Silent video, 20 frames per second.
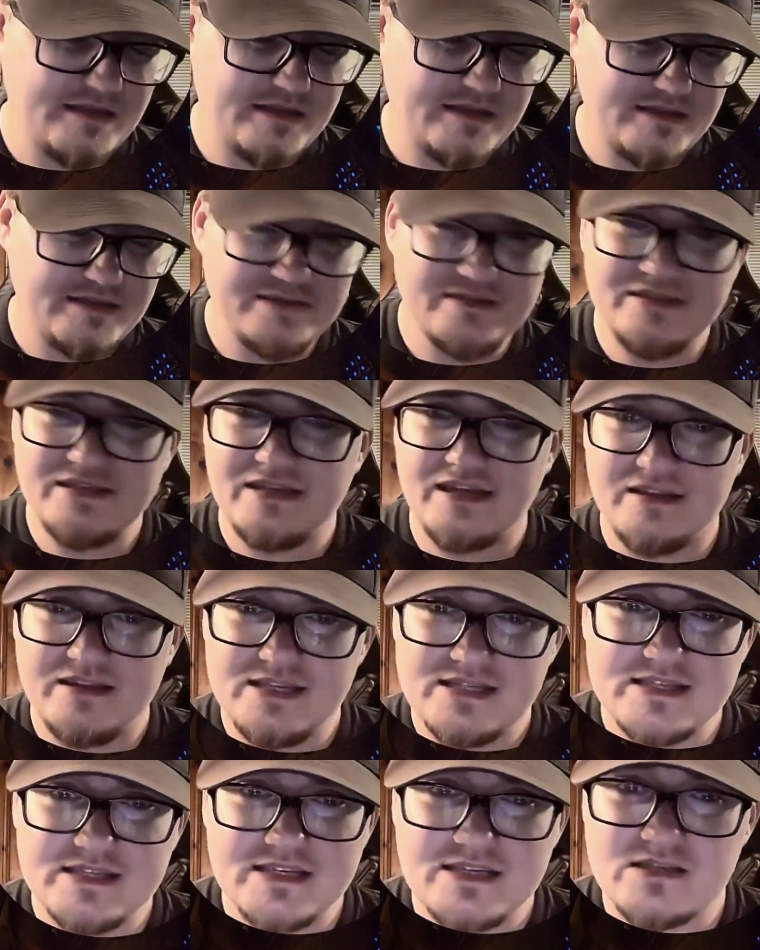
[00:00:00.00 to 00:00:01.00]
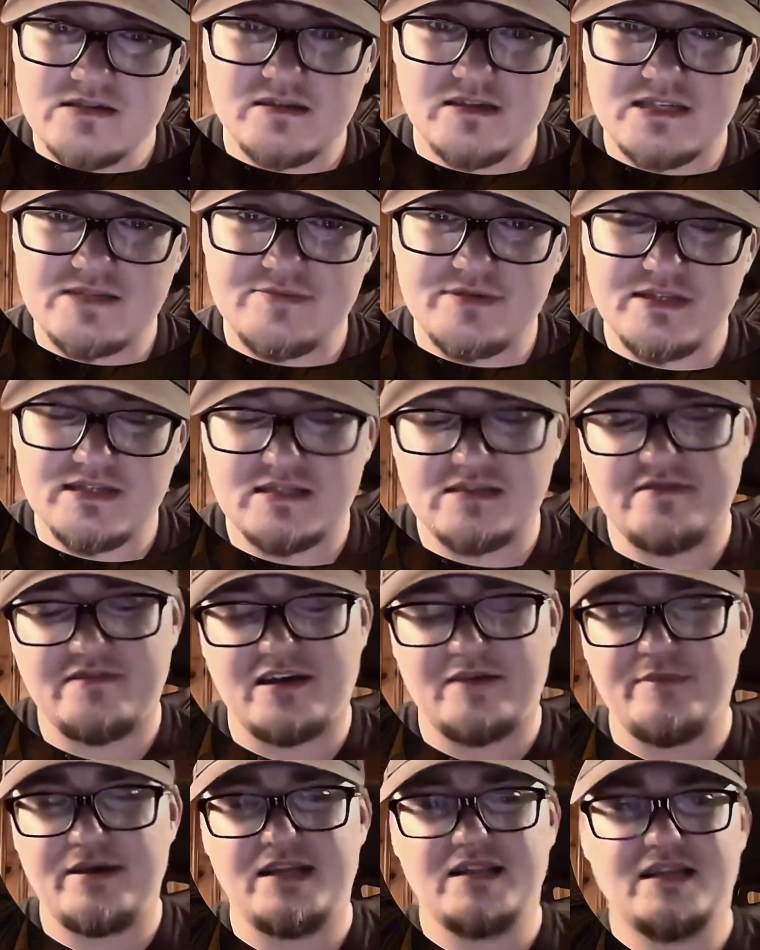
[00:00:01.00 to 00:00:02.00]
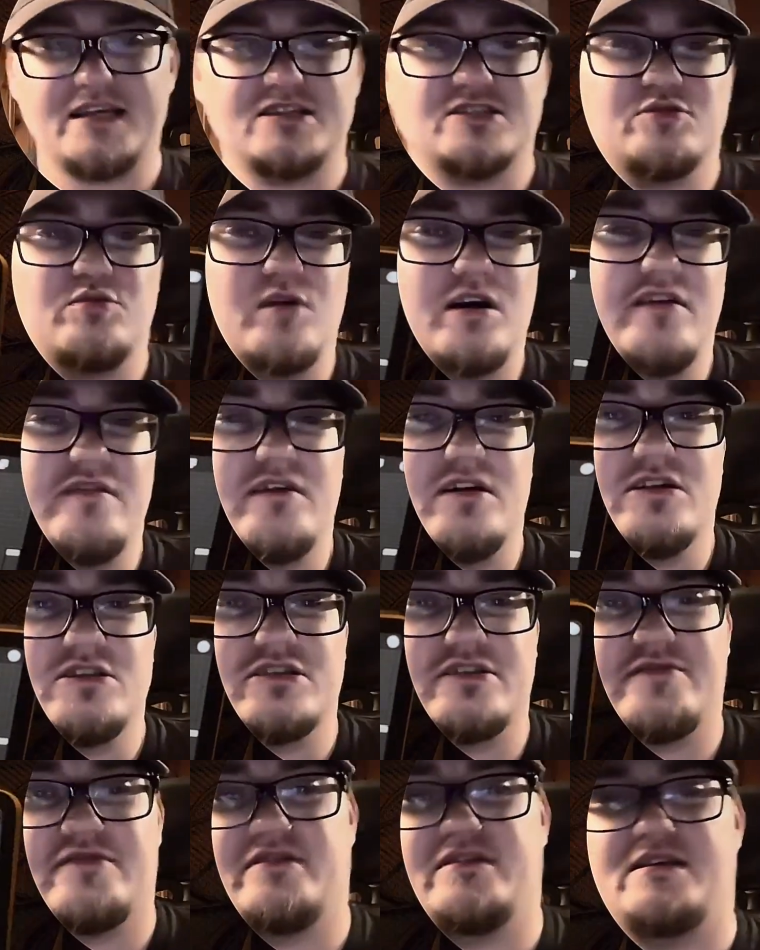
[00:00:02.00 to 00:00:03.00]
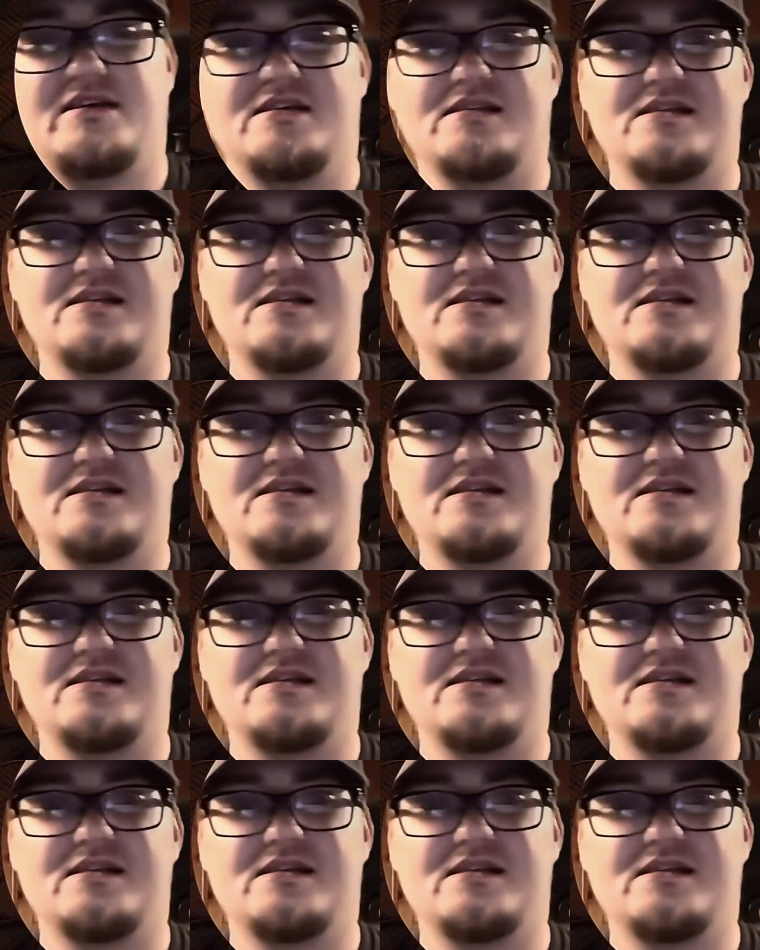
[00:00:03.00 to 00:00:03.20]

these things are expensive. I paid like $1,200 for this,